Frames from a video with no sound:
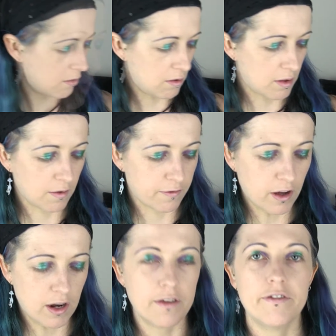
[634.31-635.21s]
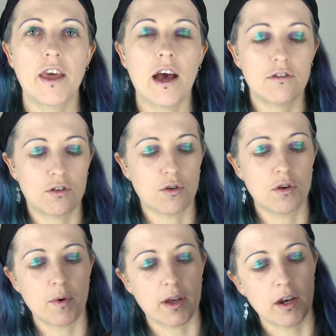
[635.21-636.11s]
So I think finally for the outer
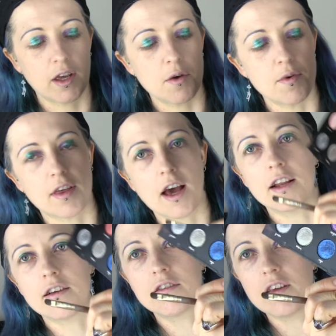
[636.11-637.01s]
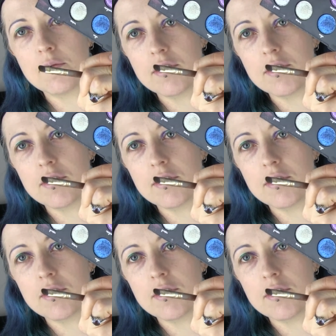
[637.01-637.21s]
corner we're going to go with Galaxy,